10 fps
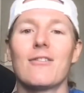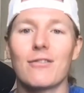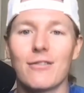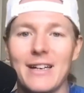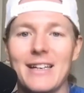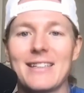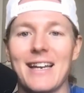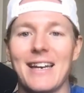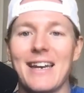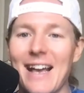
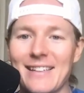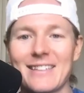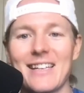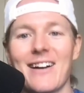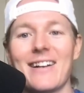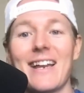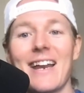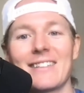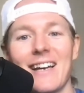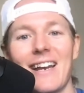reason necessary to get
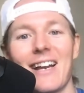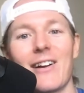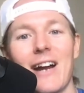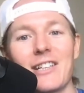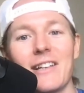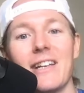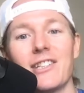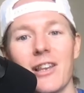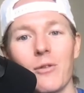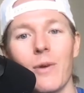excited and congratulate each
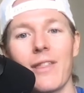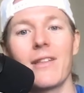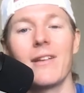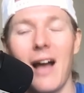other with